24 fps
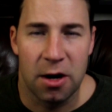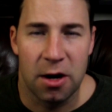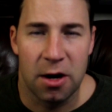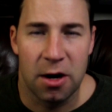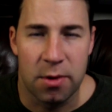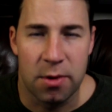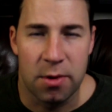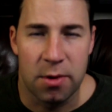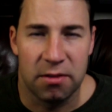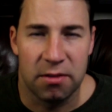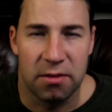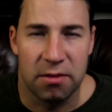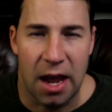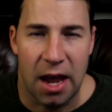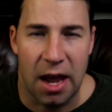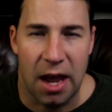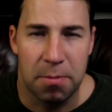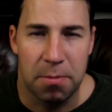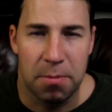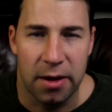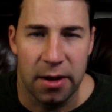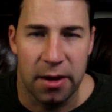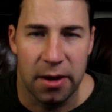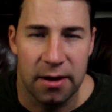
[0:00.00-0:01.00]
this
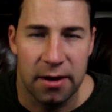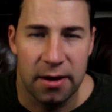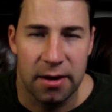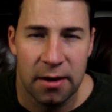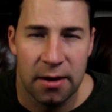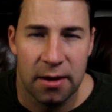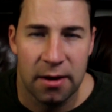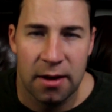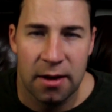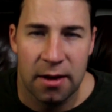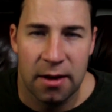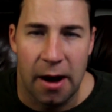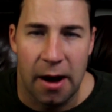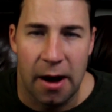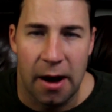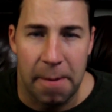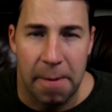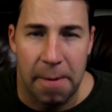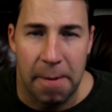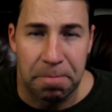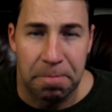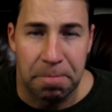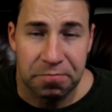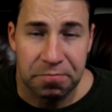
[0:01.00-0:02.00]
8-bit
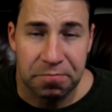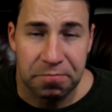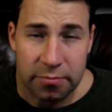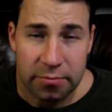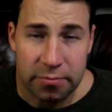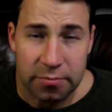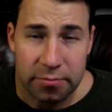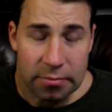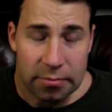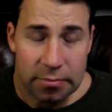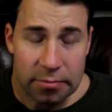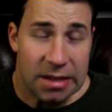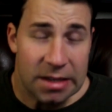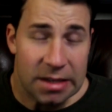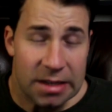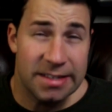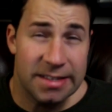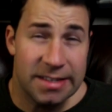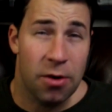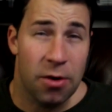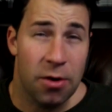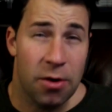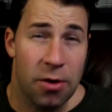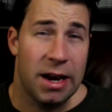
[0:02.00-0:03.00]
um, it's now
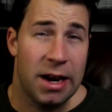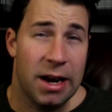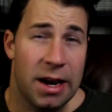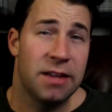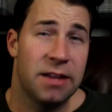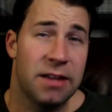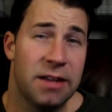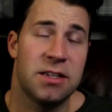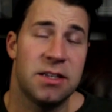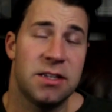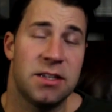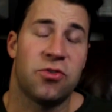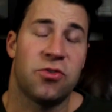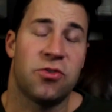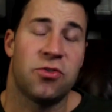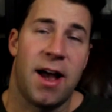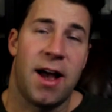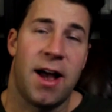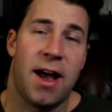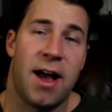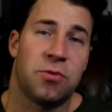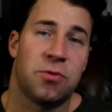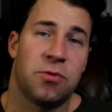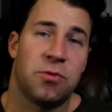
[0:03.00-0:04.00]
got 18
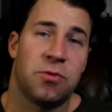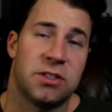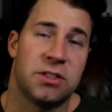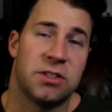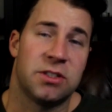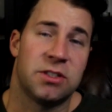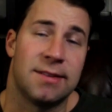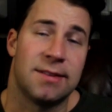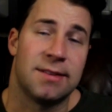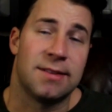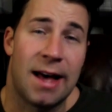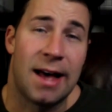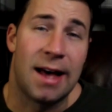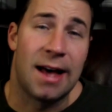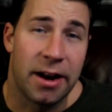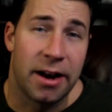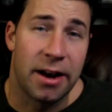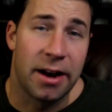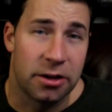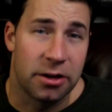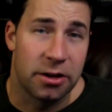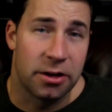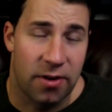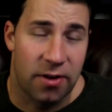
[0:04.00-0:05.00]
tracks, which is a lot of
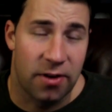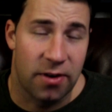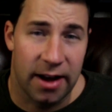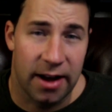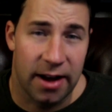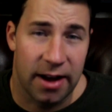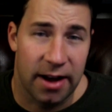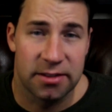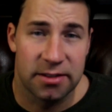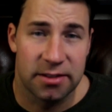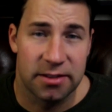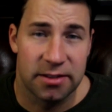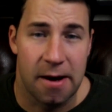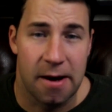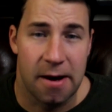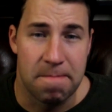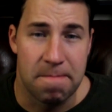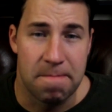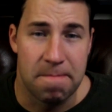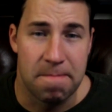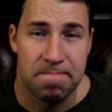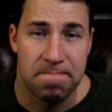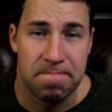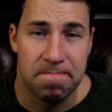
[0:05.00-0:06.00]
tracks.
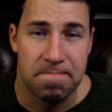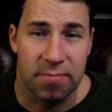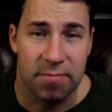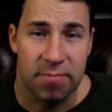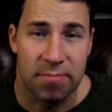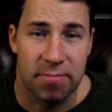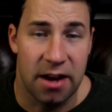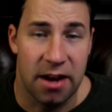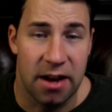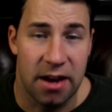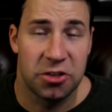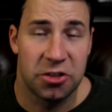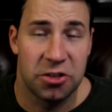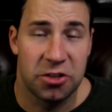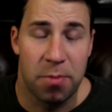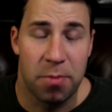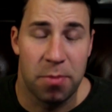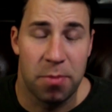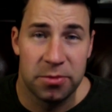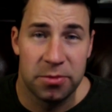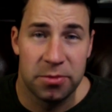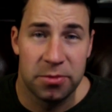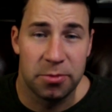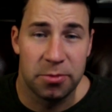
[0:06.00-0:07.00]
Um, and it's actually
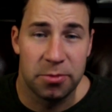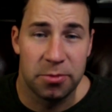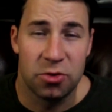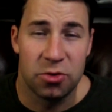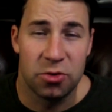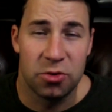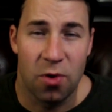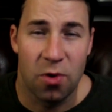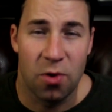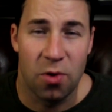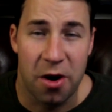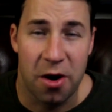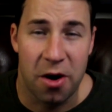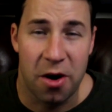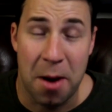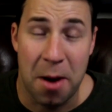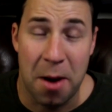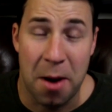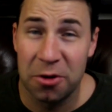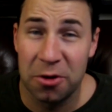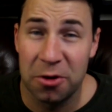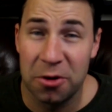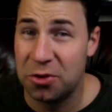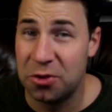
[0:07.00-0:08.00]
bumped up to our number
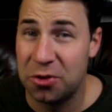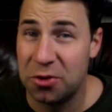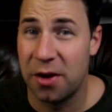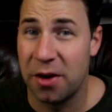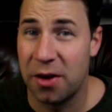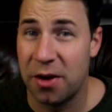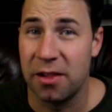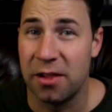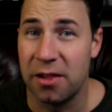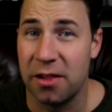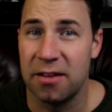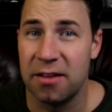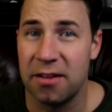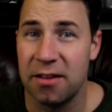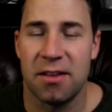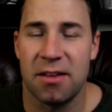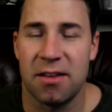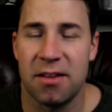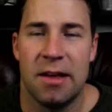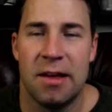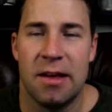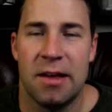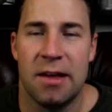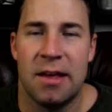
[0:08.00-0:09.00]
two on the list.
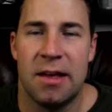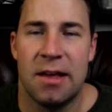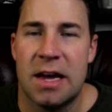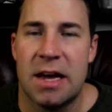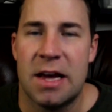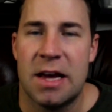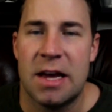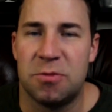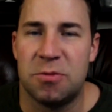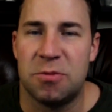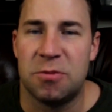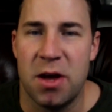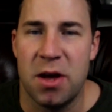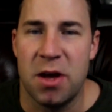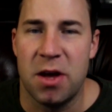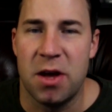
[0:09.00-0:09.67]
It's been,